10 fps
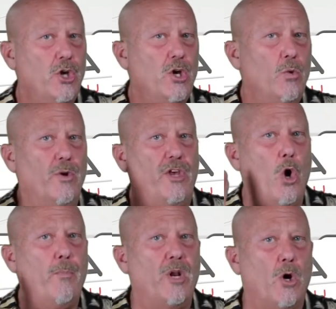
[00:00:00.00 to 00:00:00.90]
with the
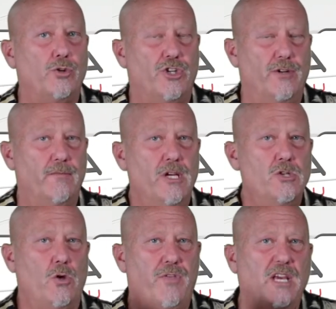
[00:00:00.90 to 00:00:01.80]
open ocean.
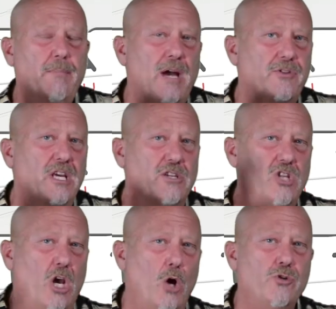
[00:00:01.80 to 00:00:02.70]
So think about this.
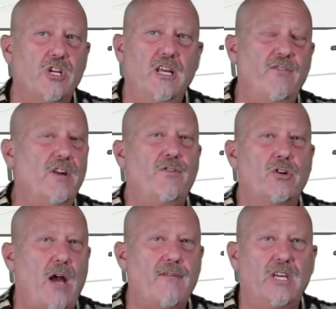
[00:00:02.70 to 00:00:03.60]
The ocean, even if you're
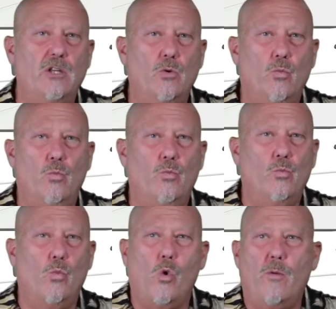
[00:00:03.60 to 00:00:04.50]
diving in the
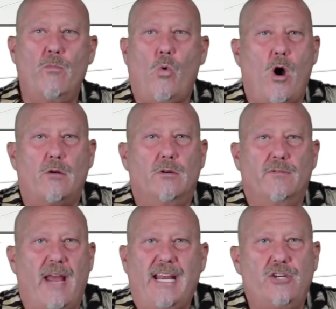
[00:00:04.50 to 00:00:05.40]
warm water of
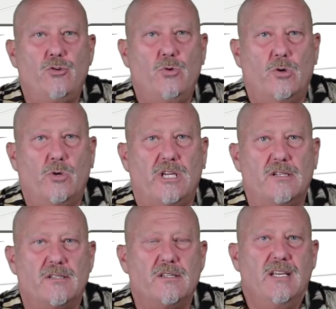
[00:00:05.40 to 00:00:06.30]
82
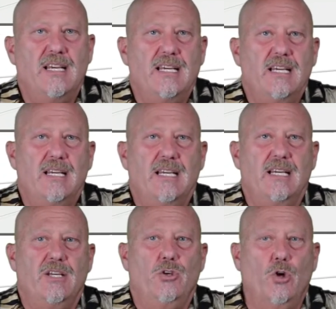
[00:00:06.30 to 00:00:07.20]
degrees,
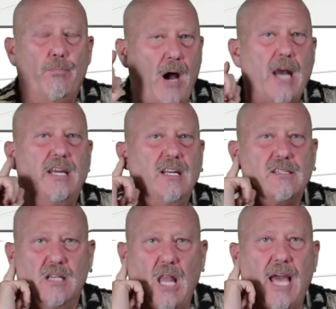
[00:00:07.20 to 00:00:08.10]
your body
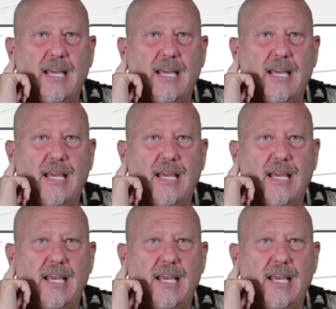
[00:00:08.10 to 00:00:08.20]
doesn't like